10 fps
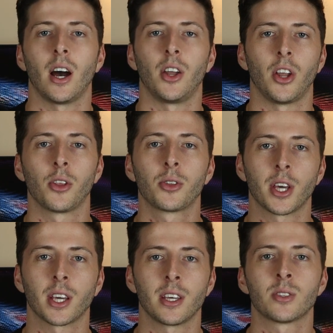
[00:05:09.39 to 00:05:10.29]
Another
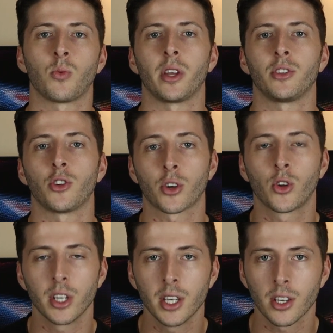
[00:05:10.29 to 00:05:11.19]
thing is when you're
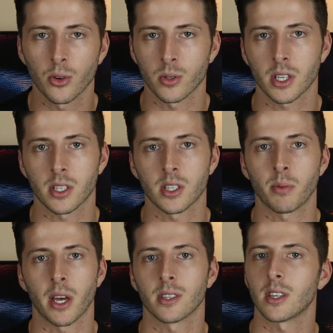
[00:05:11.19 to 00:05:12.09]
cleaning your resistance
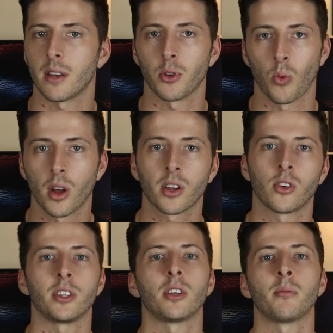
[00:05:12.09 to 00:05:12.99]
bands, if you want to
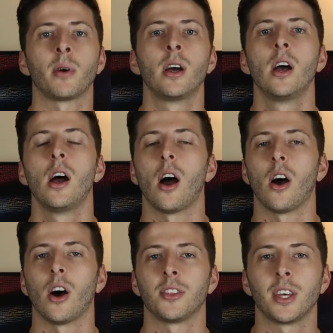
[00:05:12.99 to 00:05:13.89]
clean them,
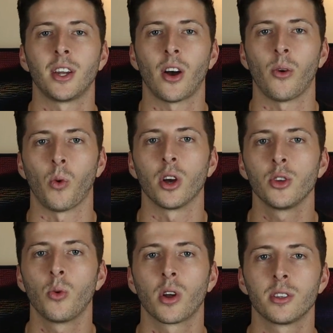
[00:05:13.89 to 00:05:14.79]
then what
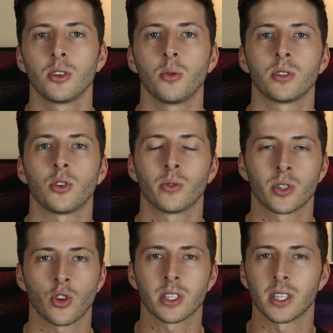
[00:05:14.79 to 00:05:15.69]
you want to do is
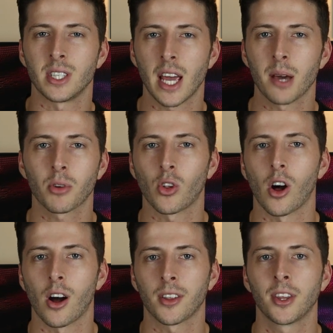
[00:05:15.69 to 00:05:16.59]
use just a damp
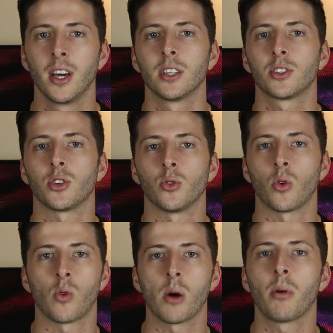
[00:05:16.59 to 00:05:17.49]
cloth
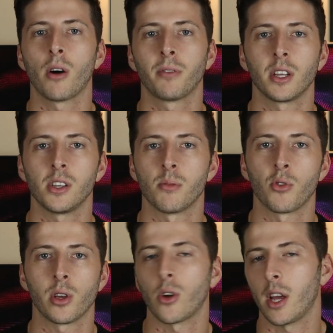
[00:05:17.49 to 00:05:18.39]
to rub off any
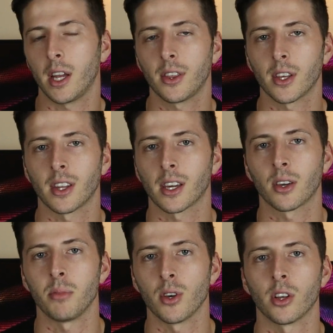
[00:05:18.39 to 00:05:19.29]
debris or anything that
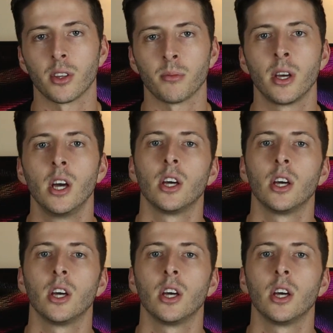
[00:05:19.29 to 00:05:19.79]
could be on them.